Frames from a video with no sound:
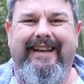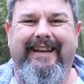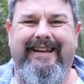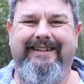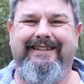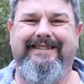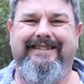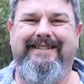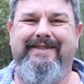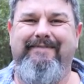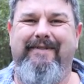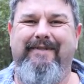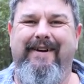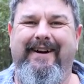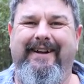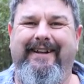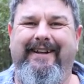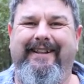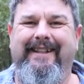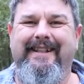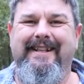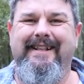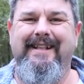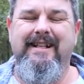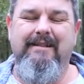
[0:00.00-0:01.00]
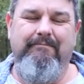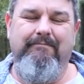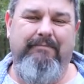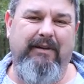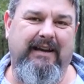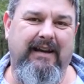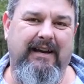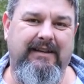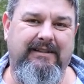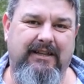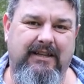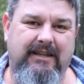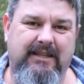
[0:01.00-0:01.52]
and I'll smile
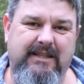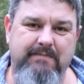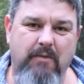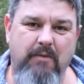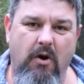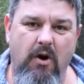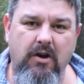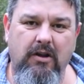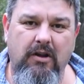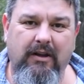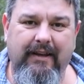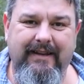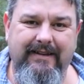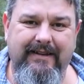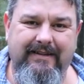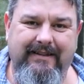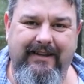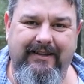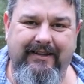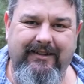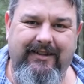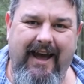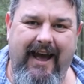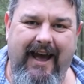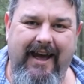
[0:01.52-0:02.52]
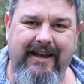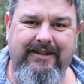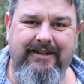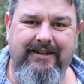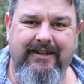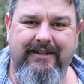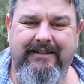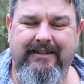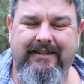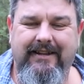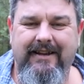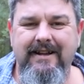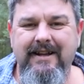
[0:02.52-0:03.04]
because the smile is
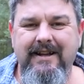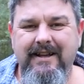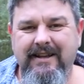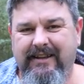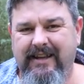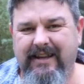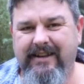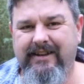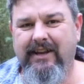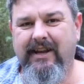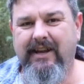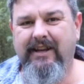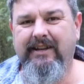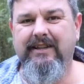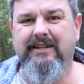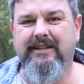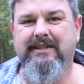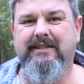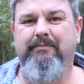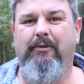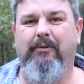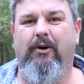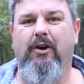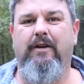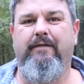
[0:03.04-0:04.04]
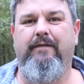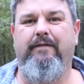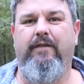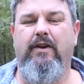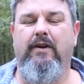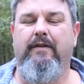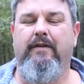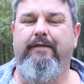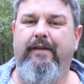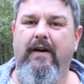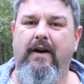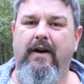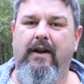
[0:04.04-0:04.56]
contagious. You need to smile for
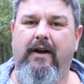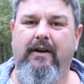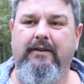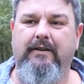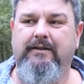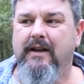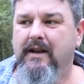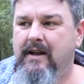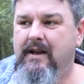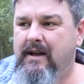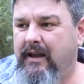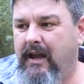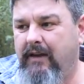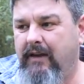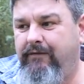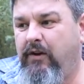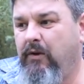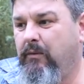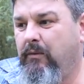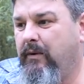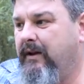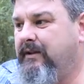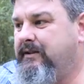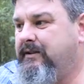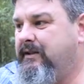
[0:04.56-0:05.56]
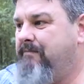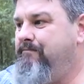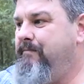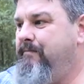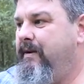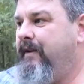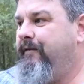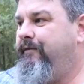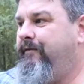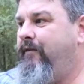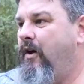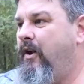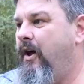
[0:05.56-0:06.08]
your photos. If you want to
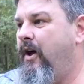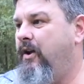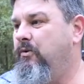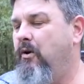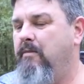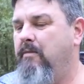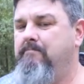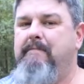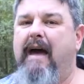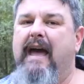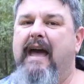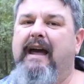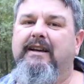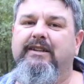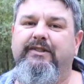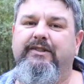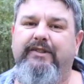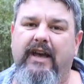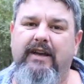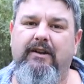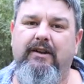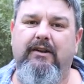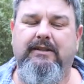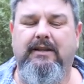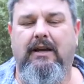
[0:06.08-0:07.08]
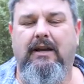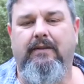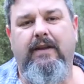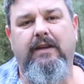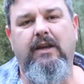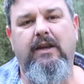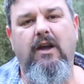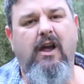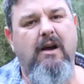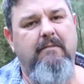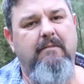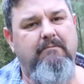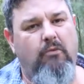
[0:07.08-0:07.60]
submit a photo to a magazine or something,
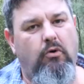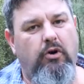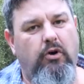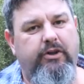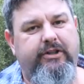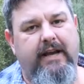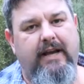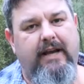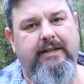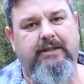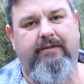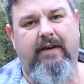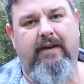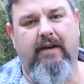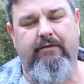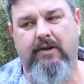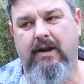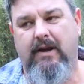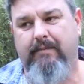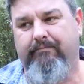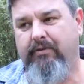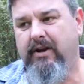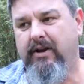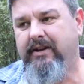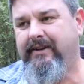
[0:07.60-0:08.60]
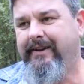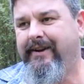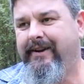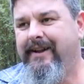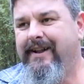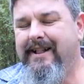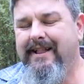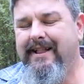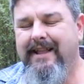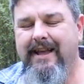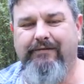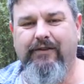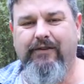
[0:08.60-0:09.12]
you've got more chance of having it printed
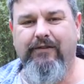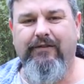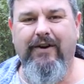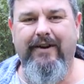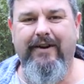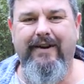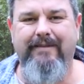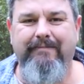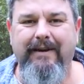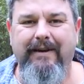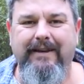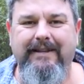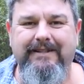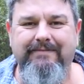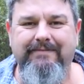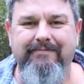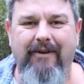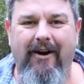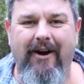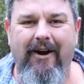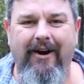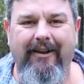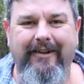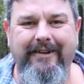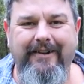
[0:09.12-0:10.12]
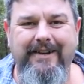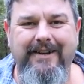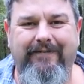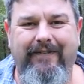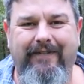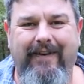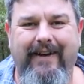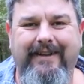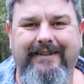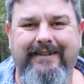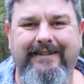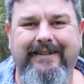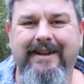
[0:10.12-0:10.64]
if you've got a big smile on your
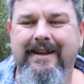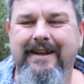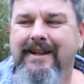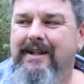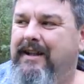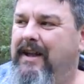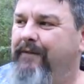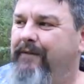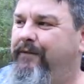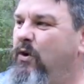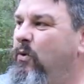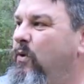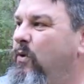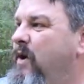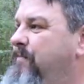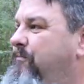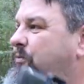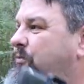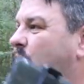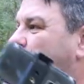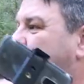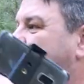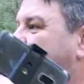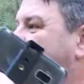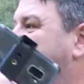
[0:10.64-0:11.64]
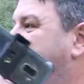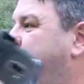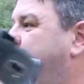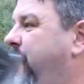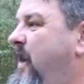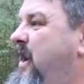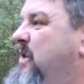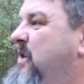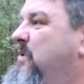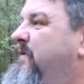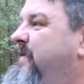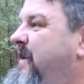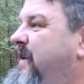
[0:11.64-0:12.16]
face. If you want to put your
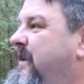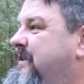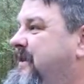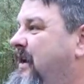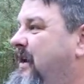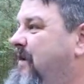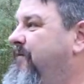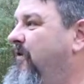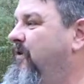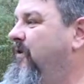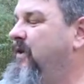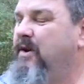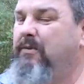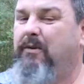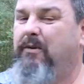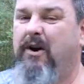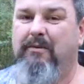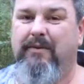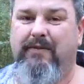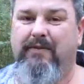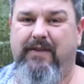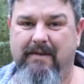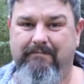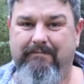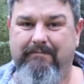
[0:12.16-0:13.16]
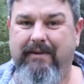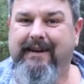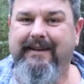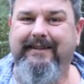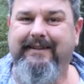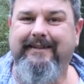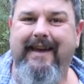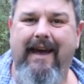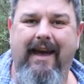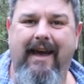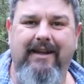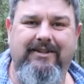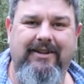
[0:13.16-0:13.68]
photo of yourself on your wall with your
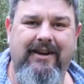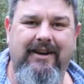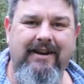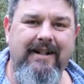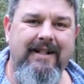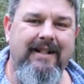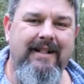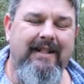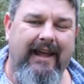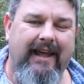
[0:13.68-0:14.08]
biggest catch,